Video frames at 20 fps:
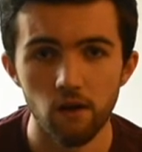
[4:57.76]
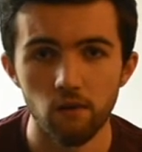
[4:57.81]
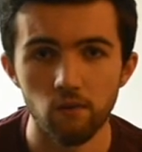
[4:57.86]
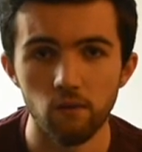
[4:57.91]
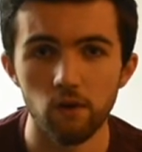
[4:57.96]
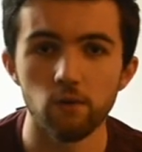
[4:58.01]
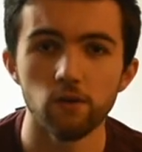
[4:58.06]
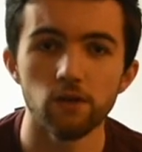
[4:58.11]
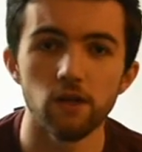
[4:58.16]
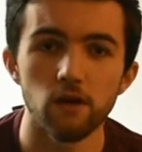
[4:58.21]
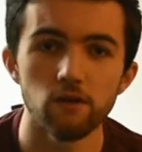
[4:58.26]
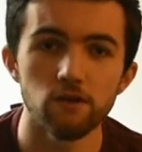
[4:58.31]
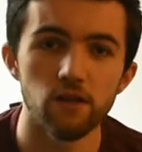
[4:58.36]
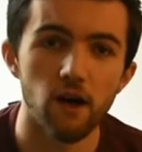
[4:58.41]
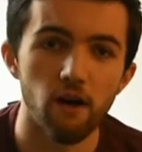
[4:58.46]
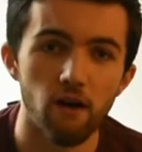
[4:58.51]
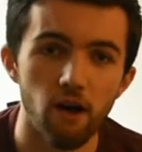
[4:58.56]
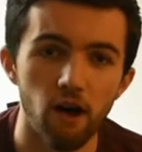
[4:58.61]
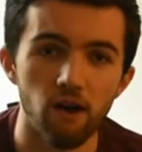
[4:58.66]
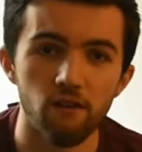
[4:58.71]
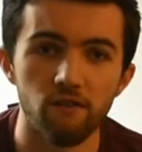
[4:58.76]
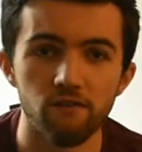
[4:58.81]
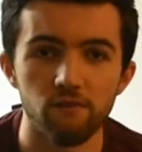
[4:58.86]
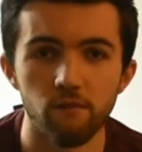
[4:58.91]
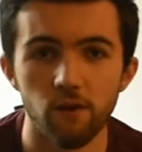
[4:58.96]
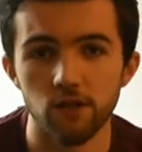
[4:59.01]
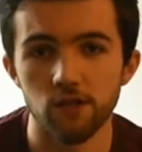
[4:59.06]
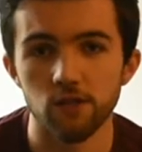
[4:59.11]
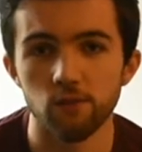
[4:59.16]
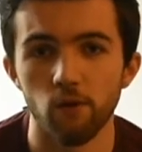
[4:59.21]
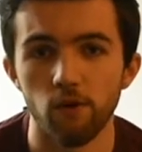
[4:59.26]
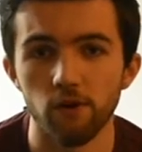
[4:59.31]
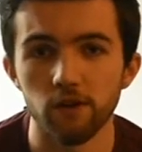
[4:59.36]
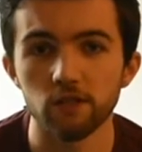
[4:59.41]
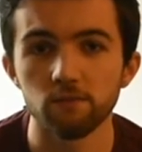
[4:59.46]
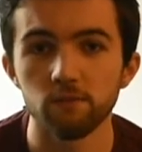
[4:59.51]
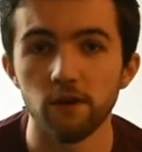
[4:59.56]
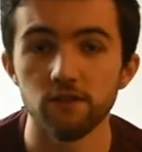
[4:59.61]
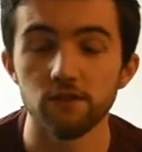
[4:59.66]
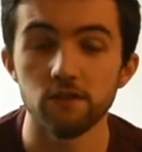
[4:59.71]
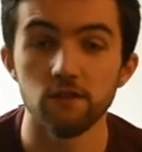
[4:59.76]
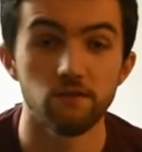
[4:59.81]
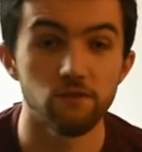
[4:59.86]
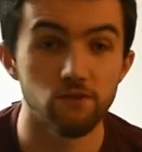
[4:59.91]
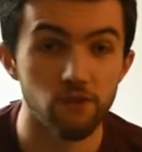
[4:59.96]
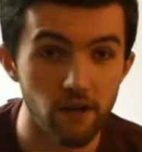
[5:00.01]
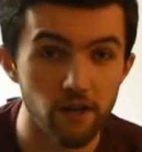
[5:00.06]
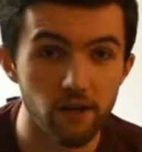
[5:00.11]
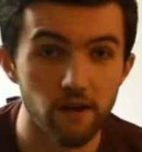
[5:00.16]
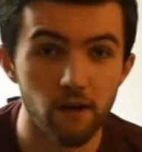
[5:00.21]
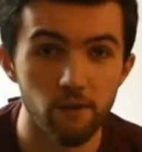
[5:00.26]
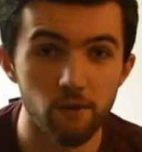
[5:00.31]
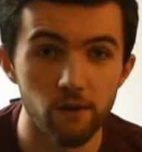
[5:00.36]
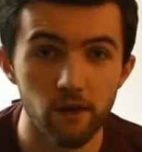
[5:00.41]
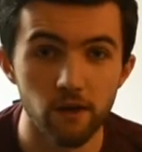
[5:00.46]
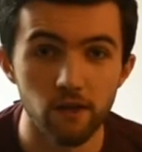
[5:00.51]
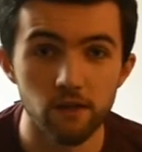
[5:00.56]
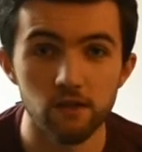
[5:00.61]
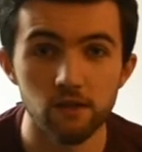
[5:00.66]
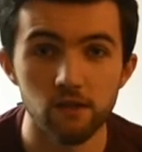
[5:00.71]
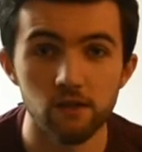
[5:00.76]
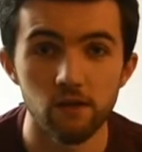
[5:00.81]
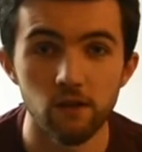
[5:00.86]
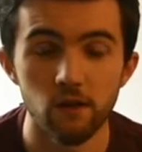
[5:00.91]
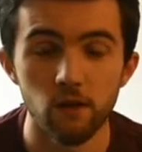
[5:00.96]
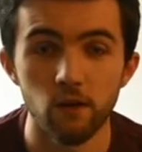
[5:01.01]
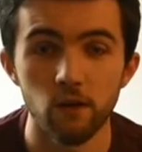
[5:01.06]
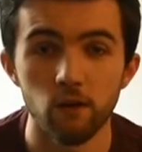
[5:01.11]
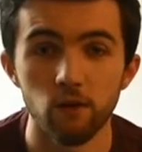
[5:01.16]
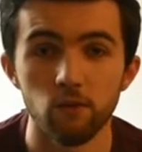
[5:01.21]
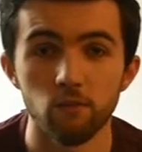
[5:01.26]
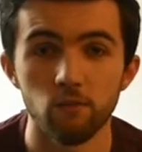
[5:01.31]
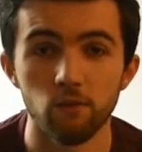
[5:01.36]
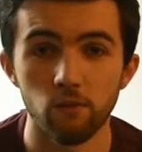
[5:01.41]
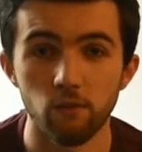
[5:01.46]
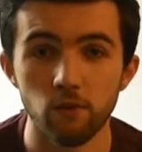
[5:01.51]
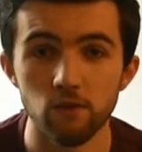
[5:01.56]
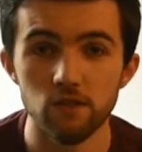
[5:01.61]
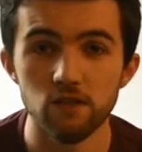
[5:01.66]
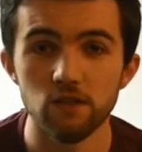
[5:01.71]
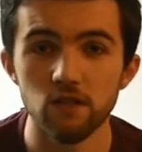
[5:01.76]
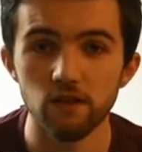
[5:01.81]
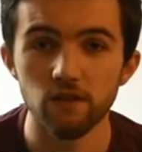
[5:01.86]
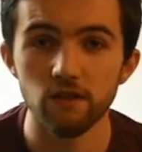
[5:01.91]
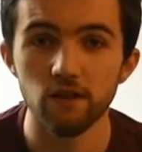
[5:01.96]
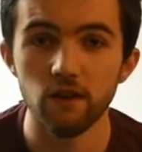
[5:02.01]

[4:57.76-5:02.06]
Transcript: We will no doubt have much more expansive train networks, but we'll still